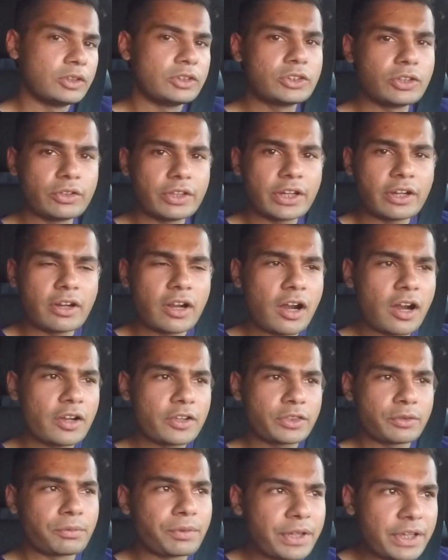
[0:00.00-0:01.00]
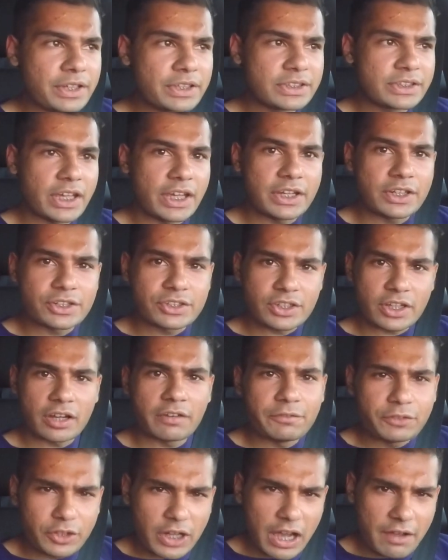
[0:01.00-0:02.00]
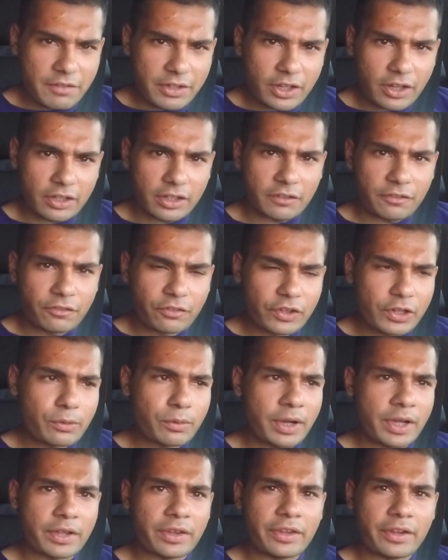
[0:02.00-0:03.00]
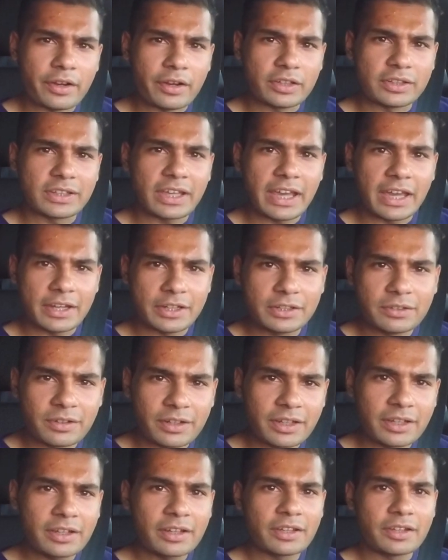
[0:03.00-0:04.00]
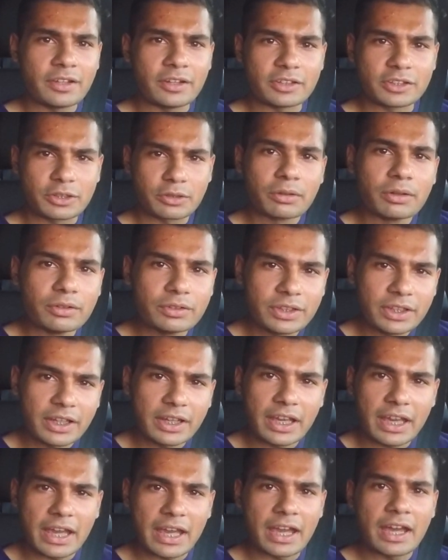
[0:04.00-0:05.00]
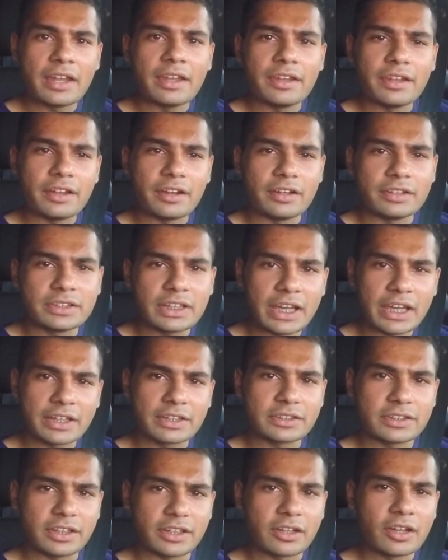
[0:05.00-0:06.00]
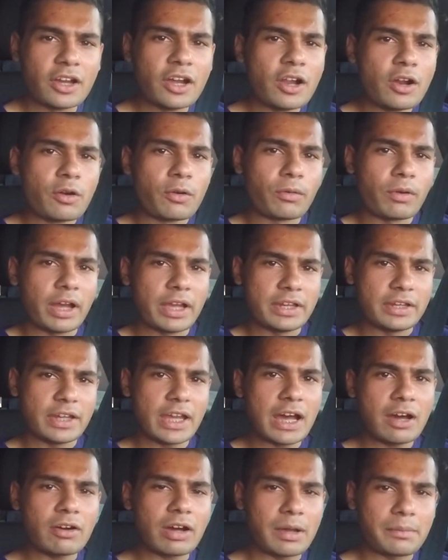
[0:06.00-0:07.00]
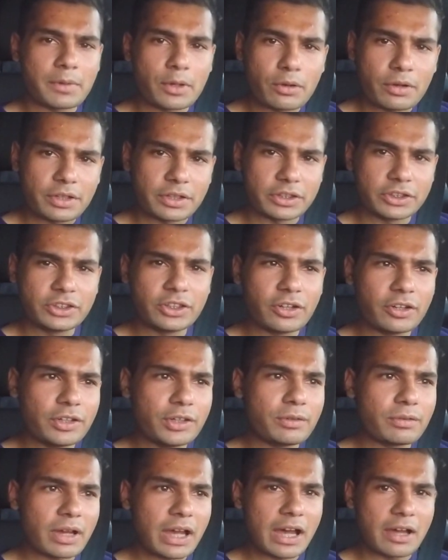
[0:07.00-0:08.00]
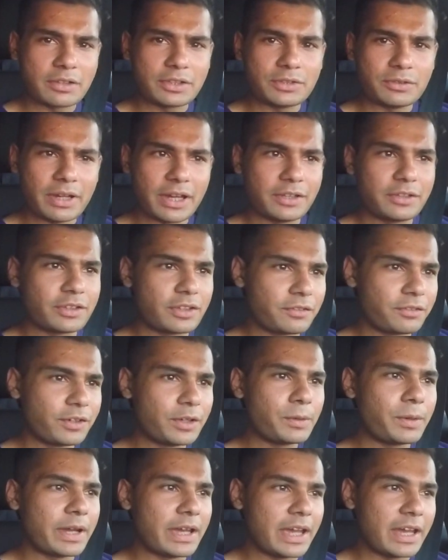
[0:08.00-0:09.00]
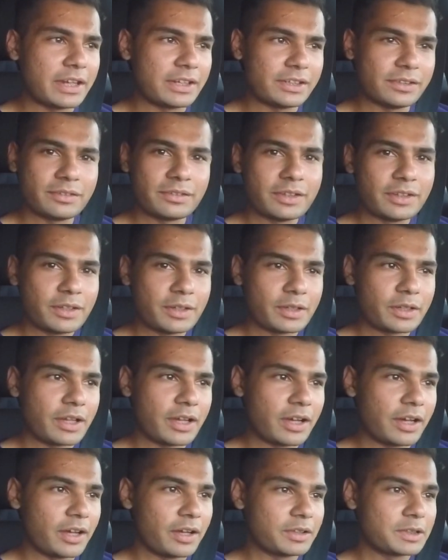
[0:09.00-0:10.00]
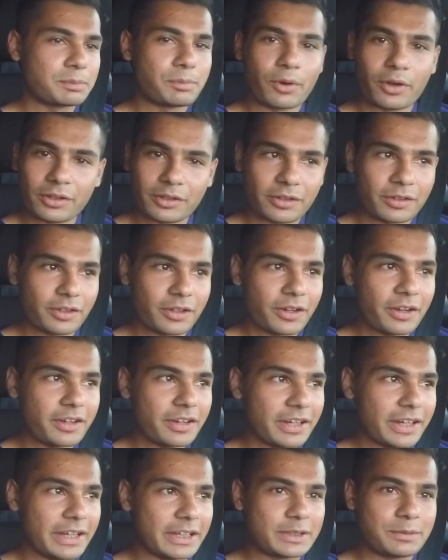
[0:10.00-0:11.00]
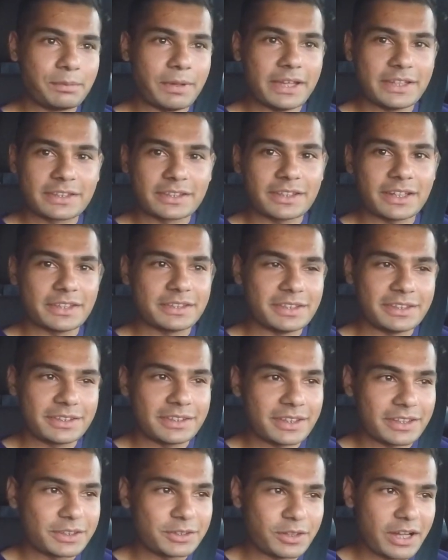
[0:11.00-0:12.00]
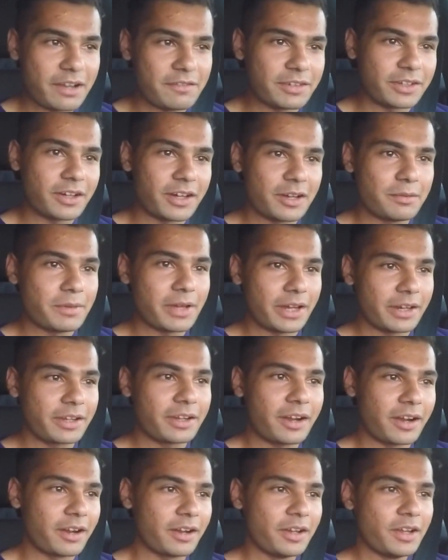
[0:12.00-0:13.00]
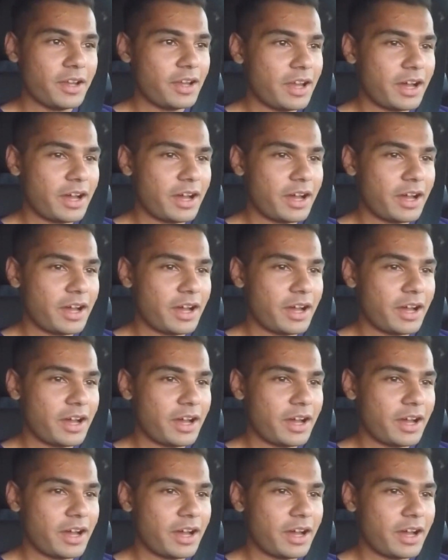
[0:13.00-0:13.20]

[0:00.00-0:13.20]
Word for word: So there are three stages of driving on the freeway. There's entering, there's cruising, and there's exiting. Right now, I'm going to show you how to enter the freeway. And uh, spoiler alert, it's basically as easy as driving an automatic car.